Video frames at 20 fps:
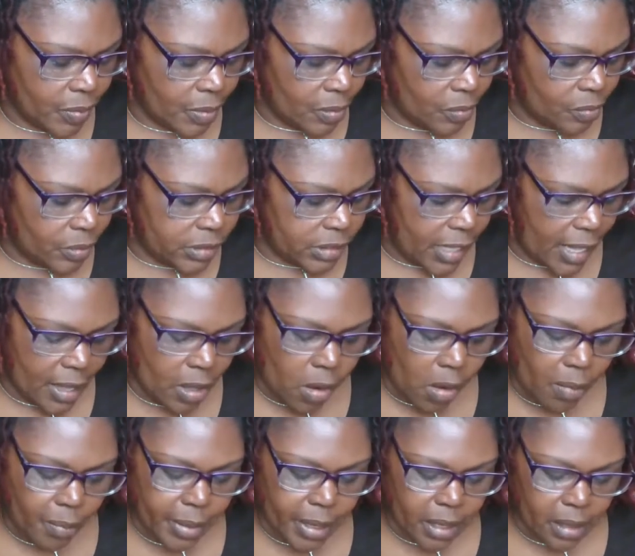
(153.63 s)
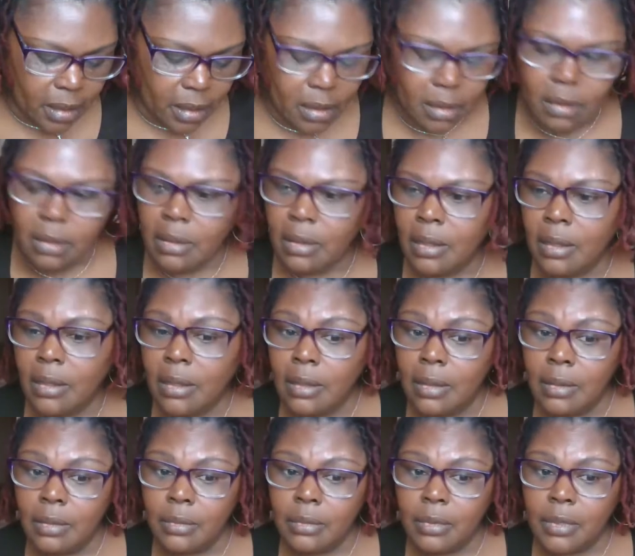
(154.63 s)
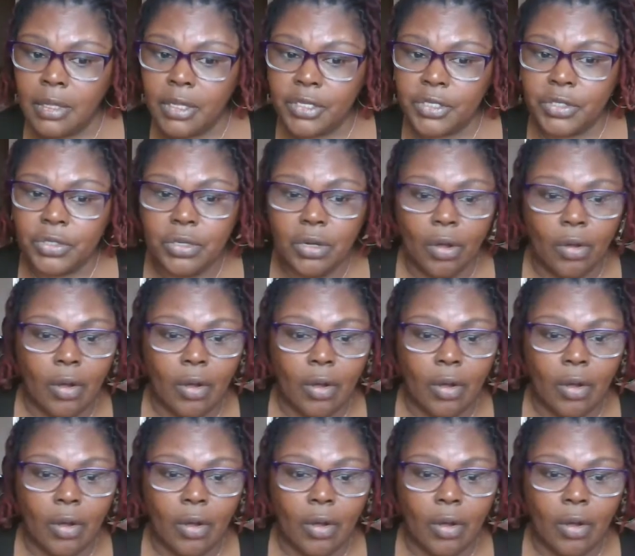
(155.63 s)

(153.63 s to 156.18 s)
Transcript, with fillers: What's that going to be? Because, you know,